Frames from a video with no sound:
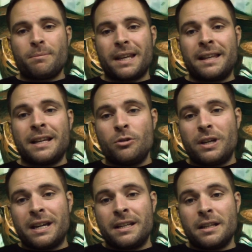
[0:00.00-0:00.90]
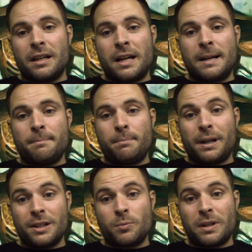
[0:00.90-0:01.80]
and then you get in
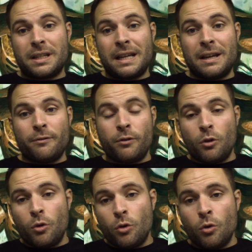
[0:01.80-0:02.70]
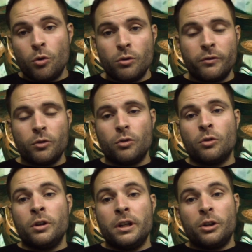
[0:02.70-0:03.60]
+1 to hit for all of your